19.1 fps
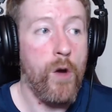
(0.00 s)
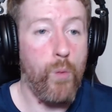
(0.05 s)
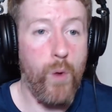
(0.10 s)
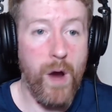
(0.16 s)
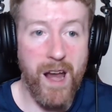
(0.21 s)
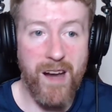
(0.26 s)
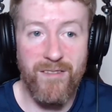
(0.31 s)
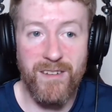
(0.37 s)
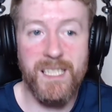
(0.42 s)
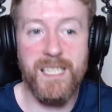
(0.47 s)

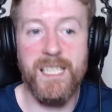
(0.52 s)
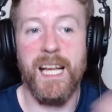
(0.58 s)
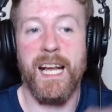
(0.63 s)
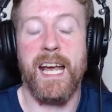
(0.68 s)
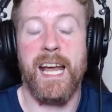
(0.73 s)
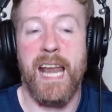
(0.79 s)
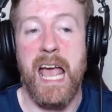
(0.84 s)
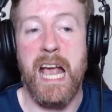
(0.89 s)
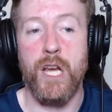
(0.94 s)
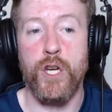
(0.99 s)
Where is the
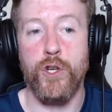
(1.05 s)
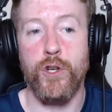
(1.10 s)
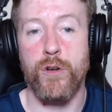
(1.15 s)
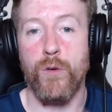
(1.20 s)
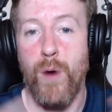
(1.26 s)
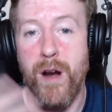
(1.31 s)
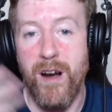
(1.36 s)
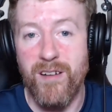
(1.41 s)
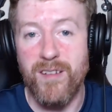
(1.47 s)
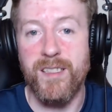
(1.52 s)

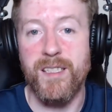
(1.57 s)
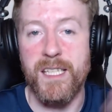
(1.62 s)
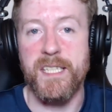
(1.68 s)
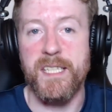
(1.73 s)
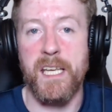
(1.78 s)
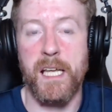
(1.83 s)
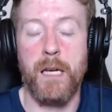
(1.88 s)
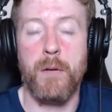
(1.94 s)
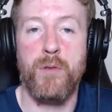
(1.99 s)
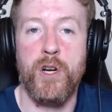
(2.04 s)
connection? Where is the
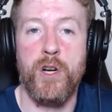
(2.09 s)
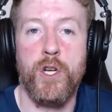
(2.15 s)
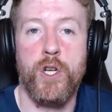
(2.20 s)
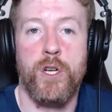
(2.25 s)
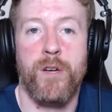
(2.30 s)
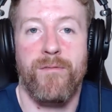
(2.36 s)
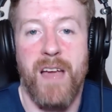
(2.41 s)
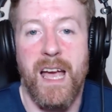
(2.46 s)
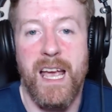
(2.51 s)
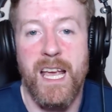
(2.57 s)

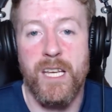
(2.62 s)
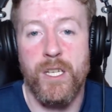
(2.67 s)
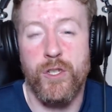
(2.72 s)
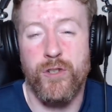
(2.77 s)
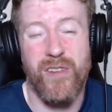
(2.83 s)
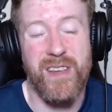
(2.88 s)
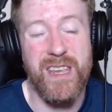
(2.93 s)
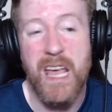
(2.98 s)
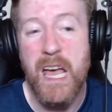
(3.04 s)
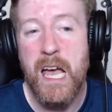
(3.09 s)
celebration of that
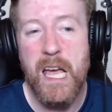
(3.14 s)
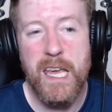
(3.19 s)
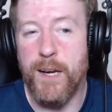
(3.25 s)
history?